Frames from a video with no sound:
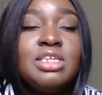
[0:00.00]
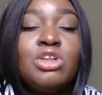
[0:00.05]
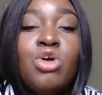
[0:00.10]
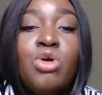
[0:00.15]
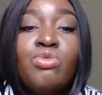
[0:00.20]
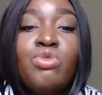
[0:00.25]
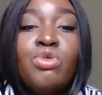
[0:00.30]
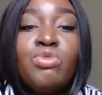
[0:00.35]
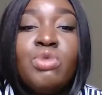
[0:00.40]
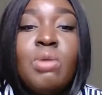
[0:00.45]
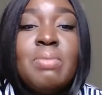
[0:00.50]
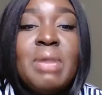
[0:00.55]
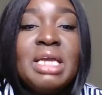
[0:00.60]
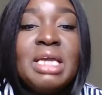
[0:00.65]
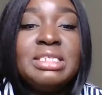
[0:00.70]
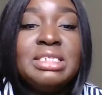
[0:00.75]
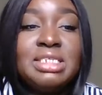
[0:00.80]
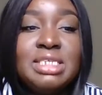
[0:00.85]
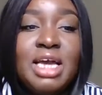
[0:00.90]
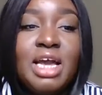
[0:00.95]
and over
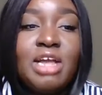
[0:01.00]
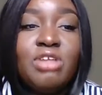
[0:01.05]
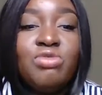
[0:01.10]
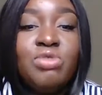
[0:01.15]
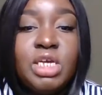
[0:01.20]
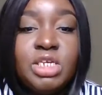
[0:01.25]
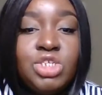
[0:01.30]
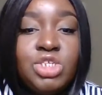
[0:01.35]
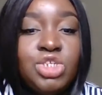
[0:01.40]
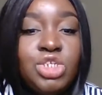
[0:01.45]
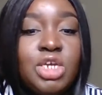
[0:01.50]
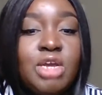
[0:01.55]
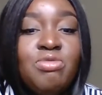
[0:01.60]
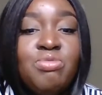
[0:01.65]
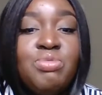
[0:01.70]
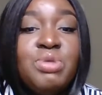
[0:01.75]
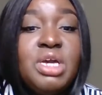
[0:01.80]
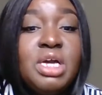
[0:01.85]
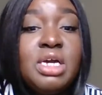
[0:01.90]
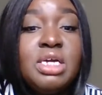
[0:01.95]
romanticize relationships,
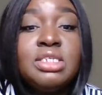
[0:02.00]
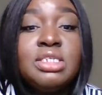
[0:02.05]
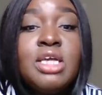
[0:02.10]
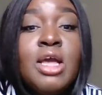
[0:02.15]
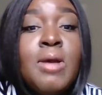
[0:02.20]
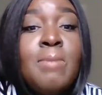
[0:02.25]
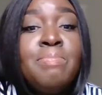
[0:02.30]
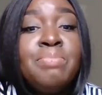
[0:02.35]
because